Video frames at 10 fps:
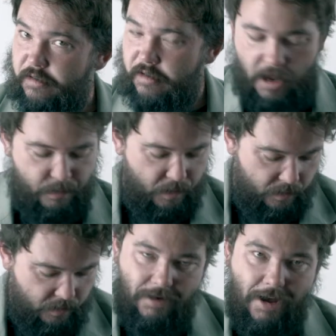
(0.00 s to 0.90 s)
Snapper.
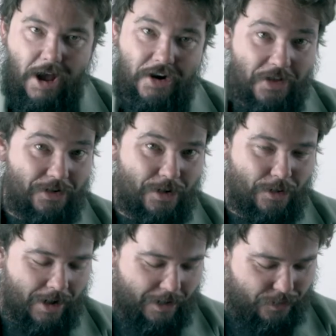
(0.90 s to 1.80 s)
Another
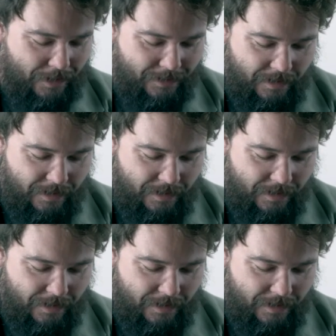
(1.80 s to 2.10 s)
Turtle Hydra.